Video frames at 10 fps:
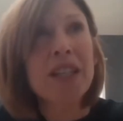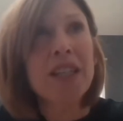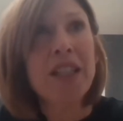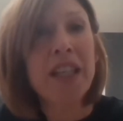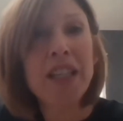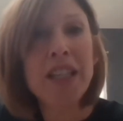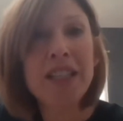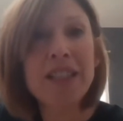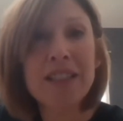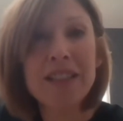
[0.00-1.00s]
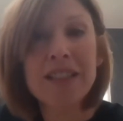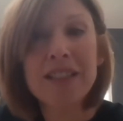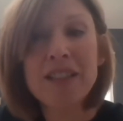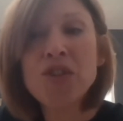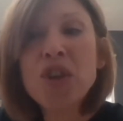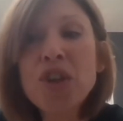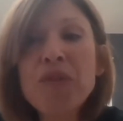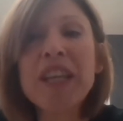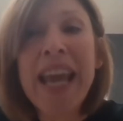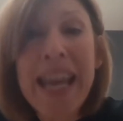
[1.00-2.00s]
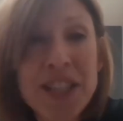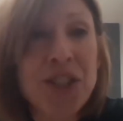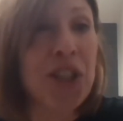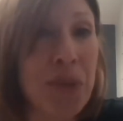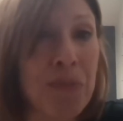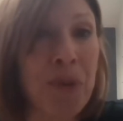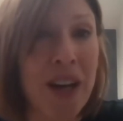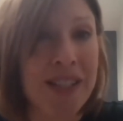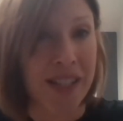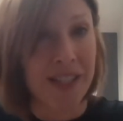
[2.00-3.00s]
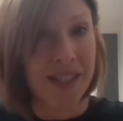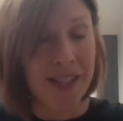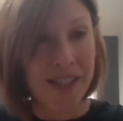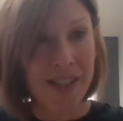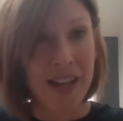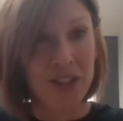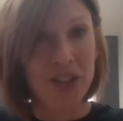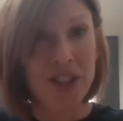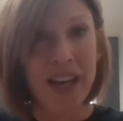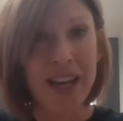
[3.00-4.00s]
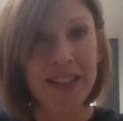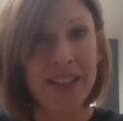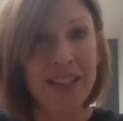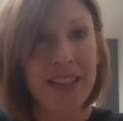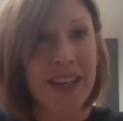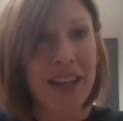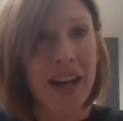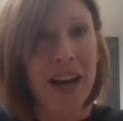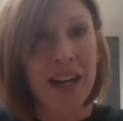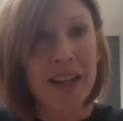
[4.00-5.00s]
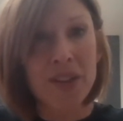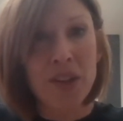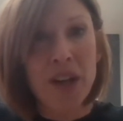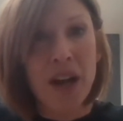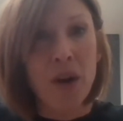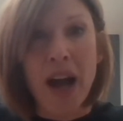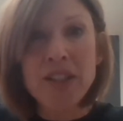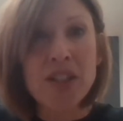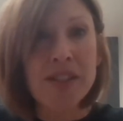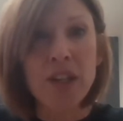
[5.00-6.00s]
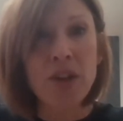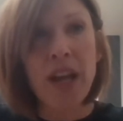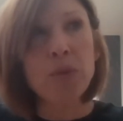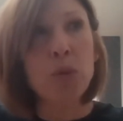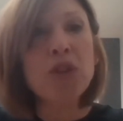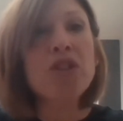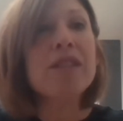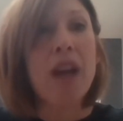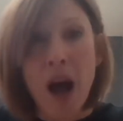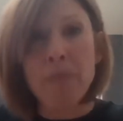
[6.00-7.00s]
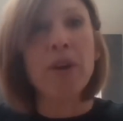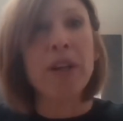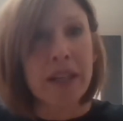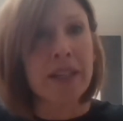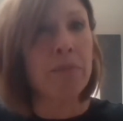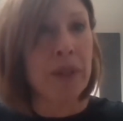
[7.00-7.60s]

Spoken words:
the certification process is such that I just said, okay, well, we'll just operate like a B